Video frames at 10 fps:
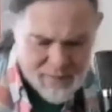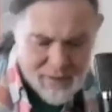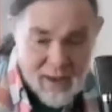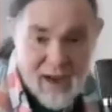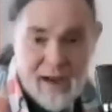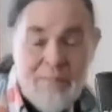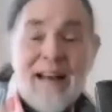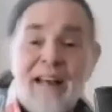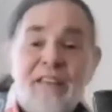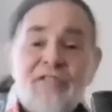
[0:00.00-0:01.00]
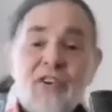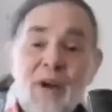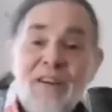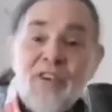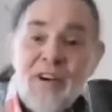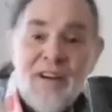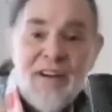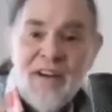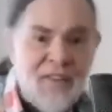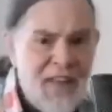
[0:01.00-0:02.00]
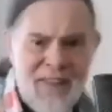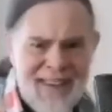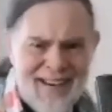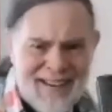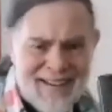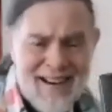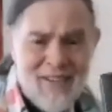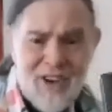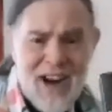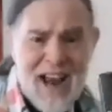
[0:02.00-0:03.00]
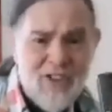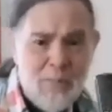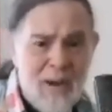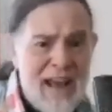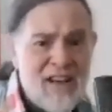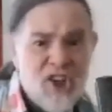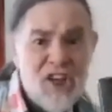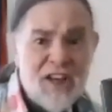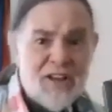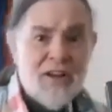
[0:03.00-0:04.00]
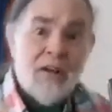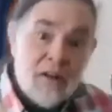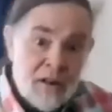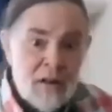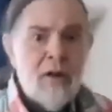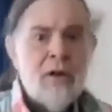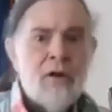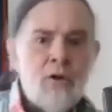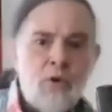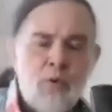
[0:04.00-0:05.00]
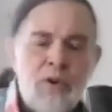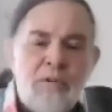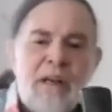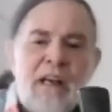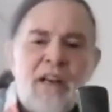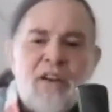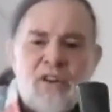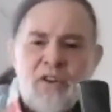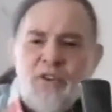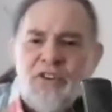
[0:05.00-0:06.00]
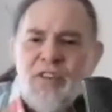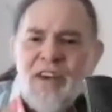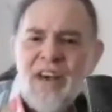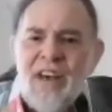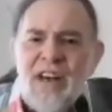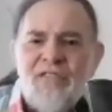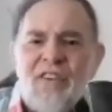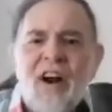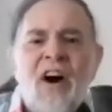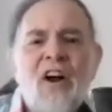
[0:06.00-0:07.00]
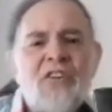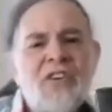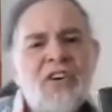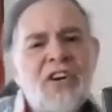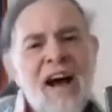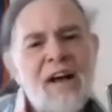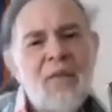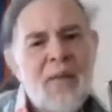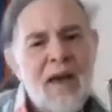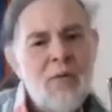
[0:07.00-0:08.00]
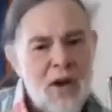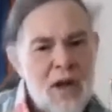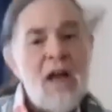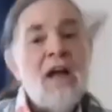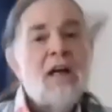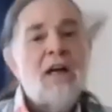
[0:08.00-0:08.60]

I might live forever, then they'd never have to pay shit. Who would be the loser then if it all turned out that way?